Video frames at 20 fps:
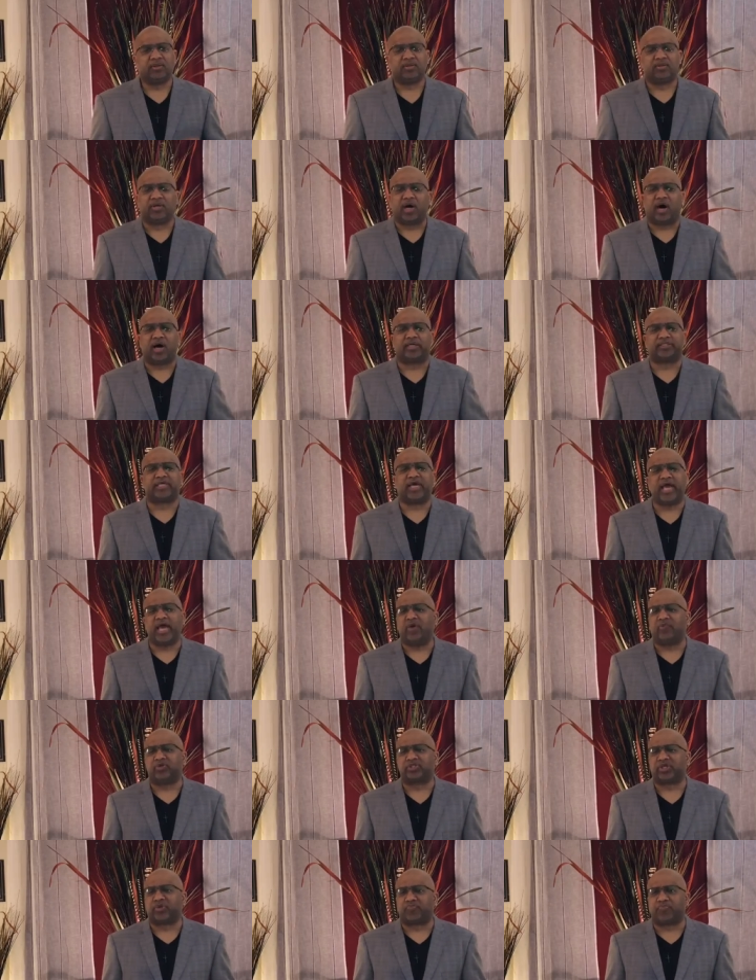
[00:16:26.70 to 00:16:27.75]
God's hand
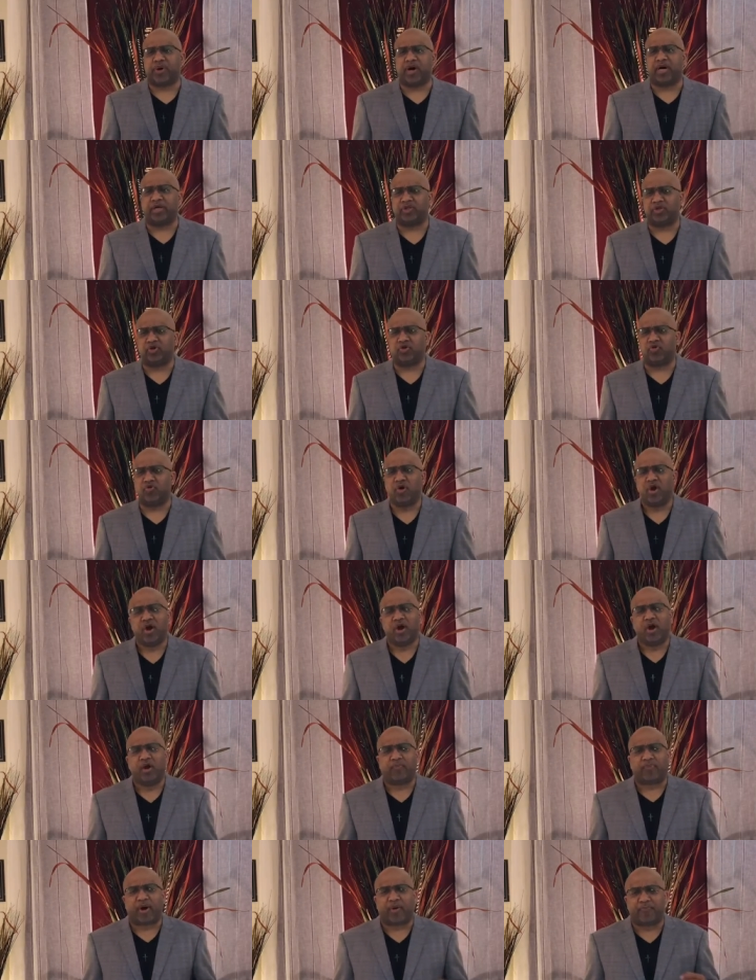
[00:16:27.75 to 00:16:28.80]
was upon you,
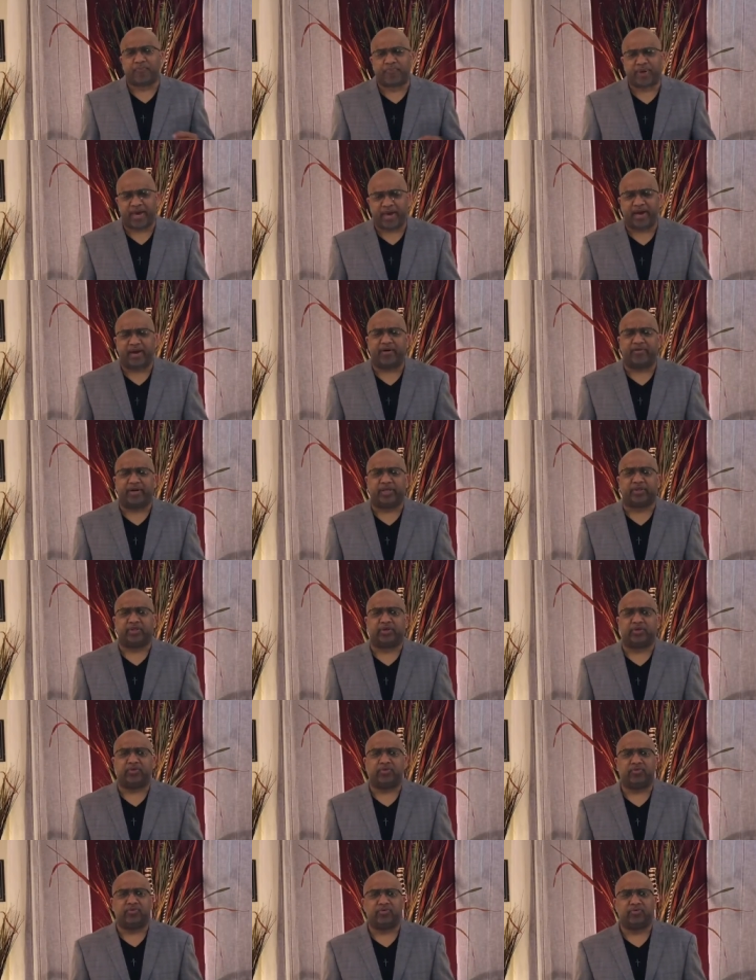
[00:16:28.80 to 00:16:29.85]
preparing
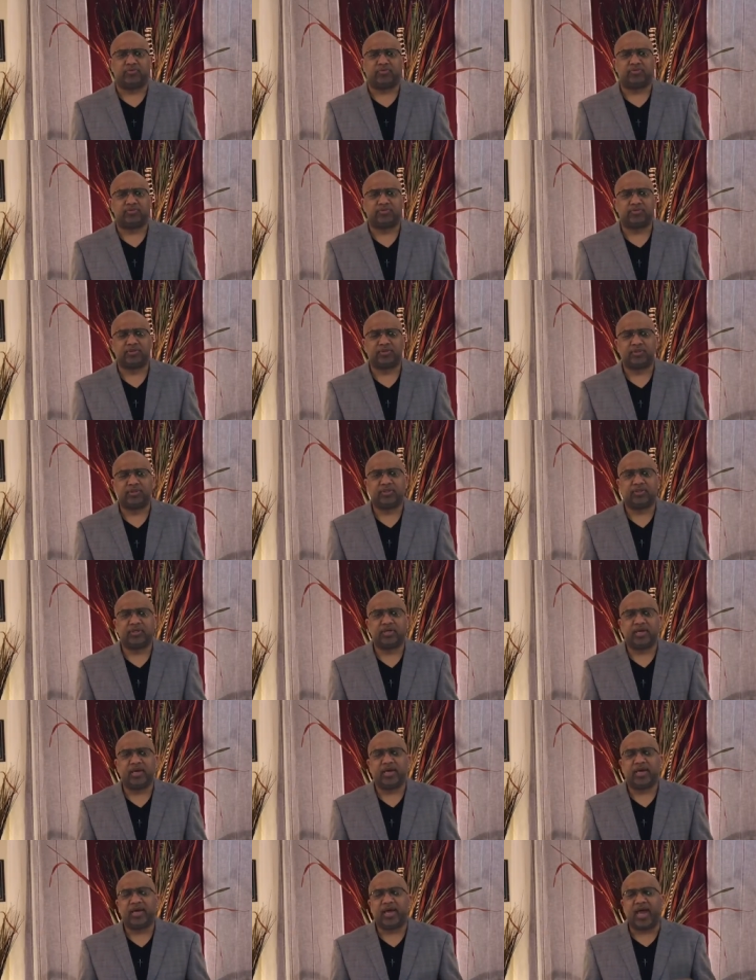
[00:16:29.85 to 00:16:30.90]
you.
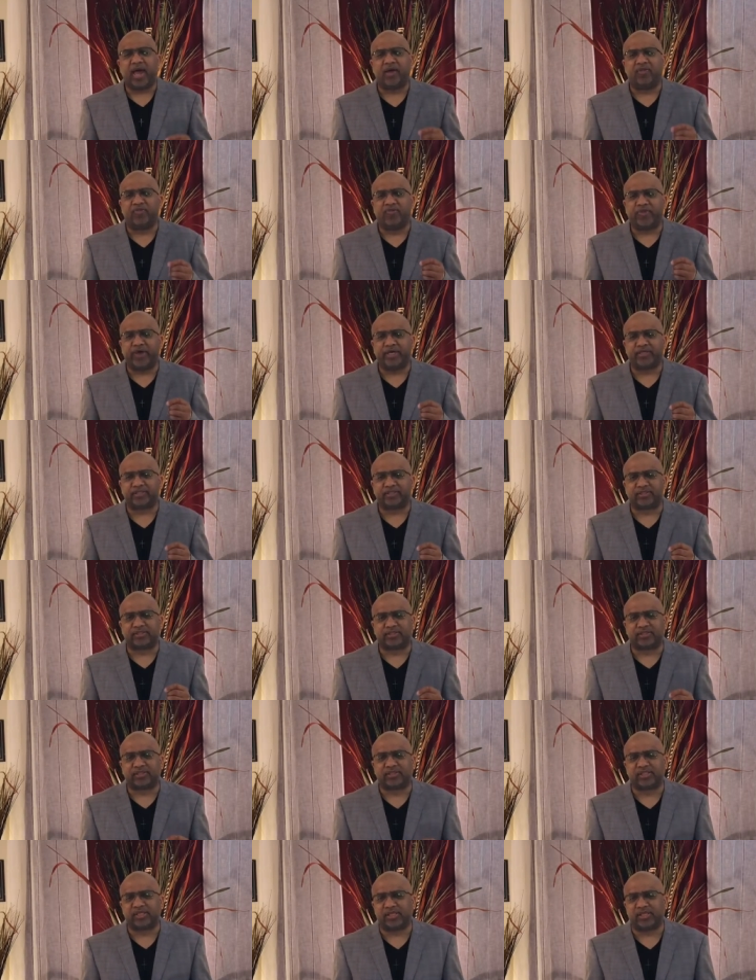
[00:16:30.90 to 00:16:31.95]
And they
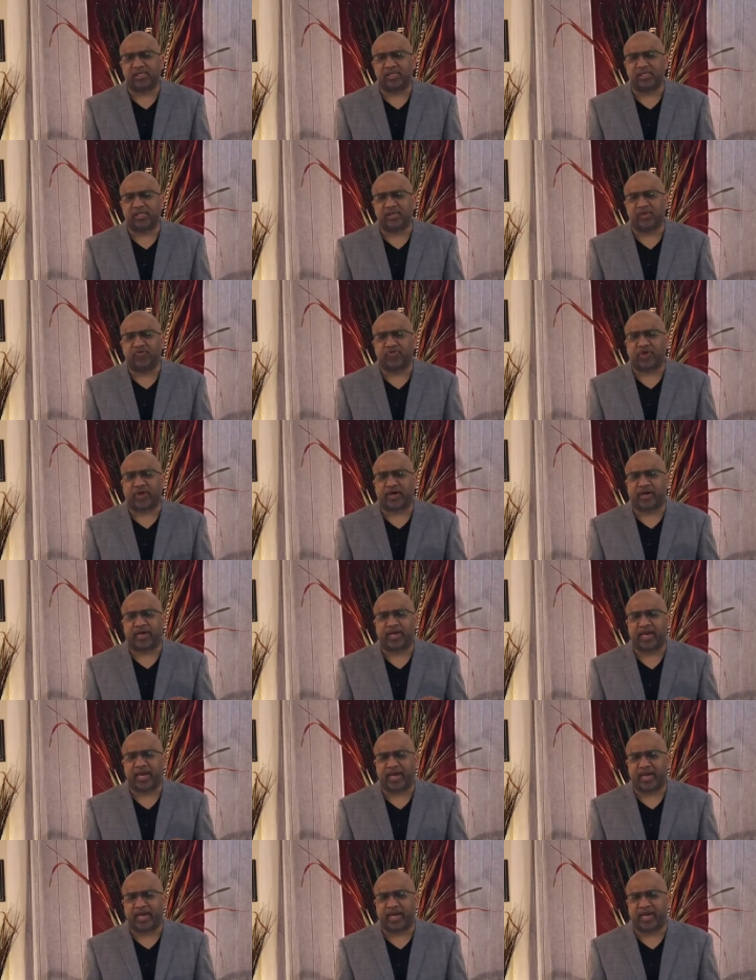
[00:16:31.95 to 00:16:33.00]
see the
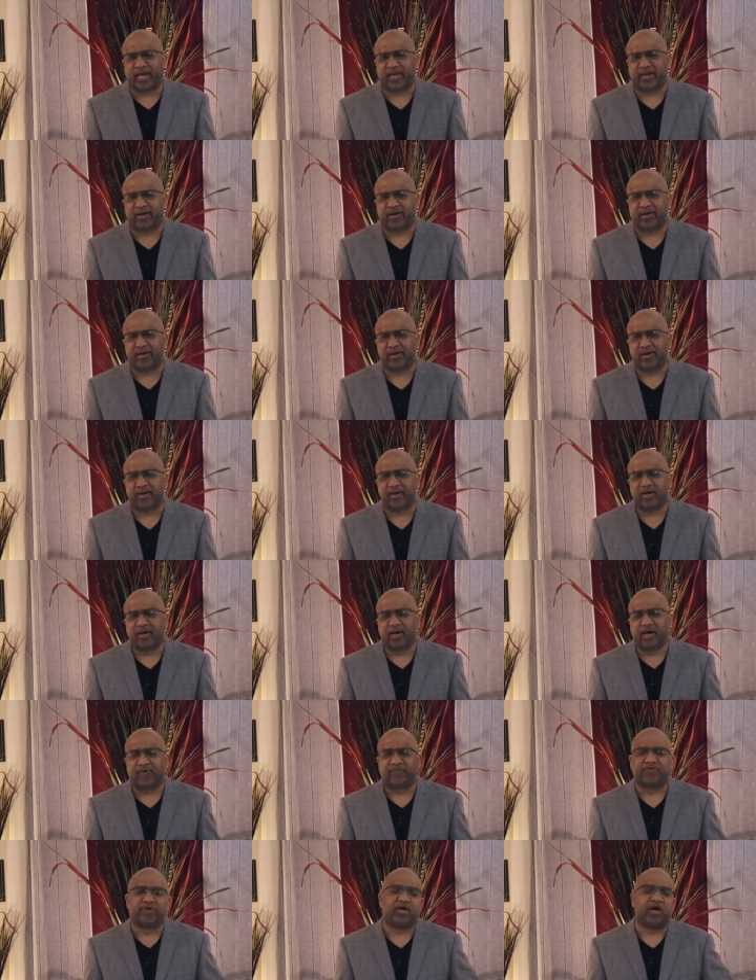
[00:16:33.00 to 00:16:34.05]
hand
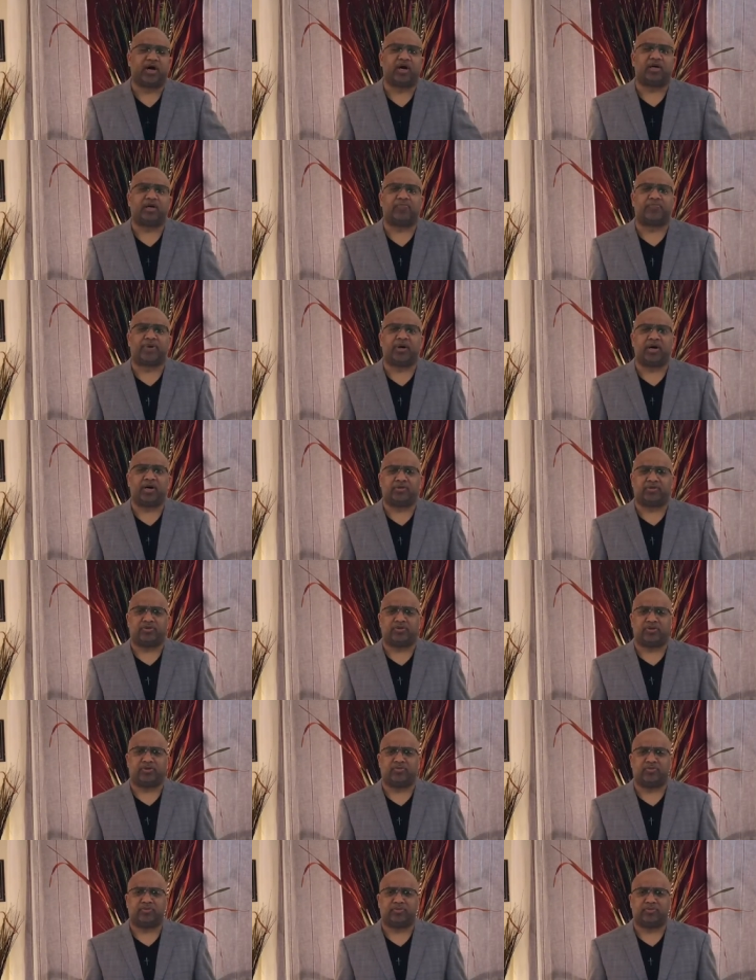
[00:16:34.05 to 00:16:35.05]
of God upon you.